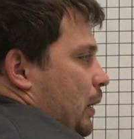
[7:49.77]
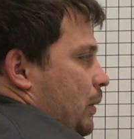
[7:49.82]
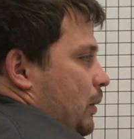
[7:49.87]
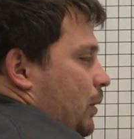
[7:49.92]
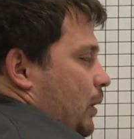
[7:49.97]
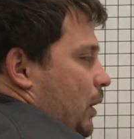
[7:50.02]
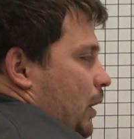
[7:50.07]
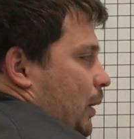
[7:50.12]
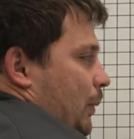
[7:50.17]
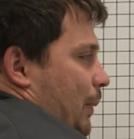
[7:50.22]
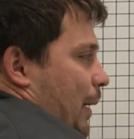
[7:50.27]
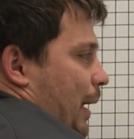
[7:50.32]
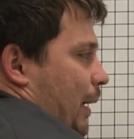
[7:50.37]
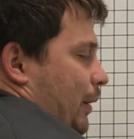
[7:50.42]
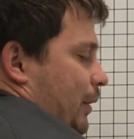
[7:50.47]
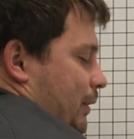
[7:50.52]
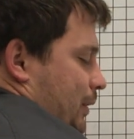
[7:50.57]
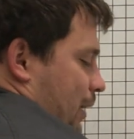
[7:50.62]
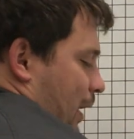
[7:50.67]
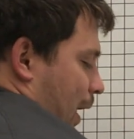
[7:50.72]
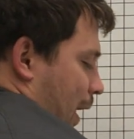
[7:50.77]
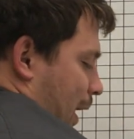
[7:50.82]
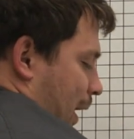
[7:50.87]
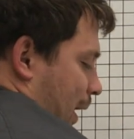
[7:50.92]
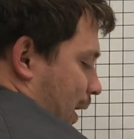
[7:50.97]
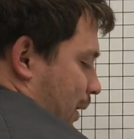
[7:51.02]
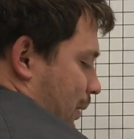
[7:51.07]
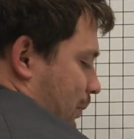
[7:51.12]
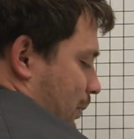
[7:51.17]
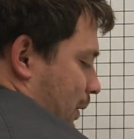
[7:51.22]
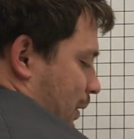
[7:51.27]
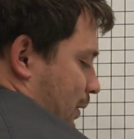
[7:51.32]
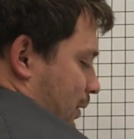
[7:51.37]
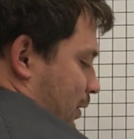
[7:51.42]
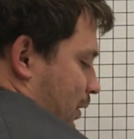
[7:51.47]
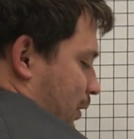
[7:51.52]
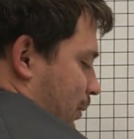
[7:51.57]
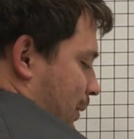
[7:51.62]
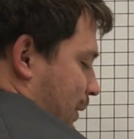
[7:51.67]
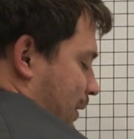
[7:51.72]
The amount of time is
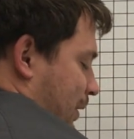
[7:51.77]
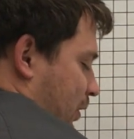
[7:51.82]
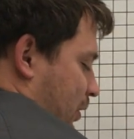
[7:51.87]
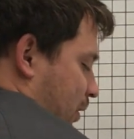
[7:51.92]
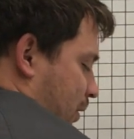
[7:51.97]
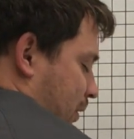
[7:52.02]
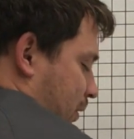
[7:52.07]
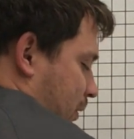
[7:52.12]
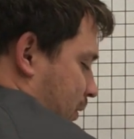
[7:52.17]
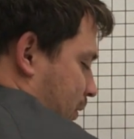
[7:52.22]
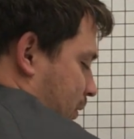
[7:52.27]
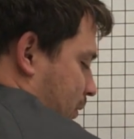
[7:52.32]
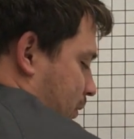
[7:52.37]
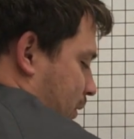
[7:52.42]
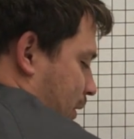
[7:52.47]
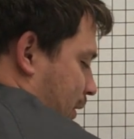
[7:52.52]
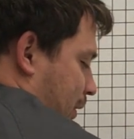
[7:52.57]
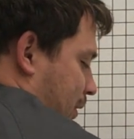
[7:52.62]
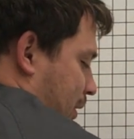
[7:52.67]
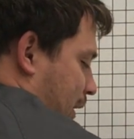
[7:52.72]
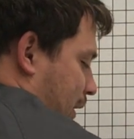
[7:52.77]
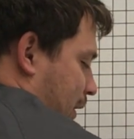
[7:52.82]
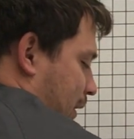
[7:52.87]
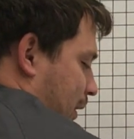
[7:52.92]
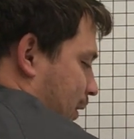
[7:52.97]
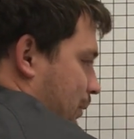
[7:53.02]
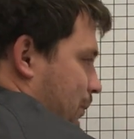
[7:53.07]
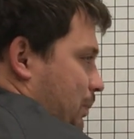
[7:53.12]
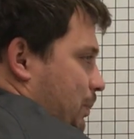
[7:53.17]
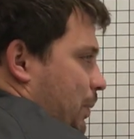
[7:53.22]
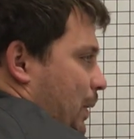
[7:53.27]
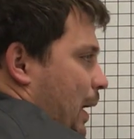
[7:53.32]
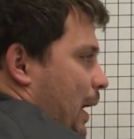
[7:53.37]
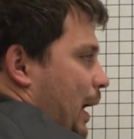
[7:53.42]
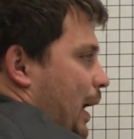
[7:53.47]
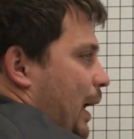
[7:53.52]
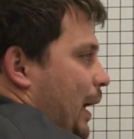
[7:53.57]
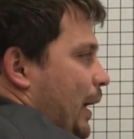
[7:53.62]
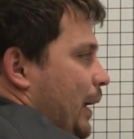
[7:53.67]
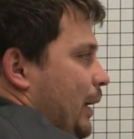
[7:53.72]
going to be taken
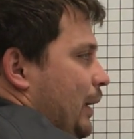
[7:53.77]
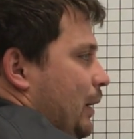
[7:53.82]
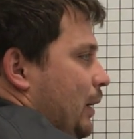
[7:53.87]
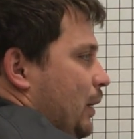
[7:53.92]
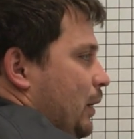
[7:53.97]
by,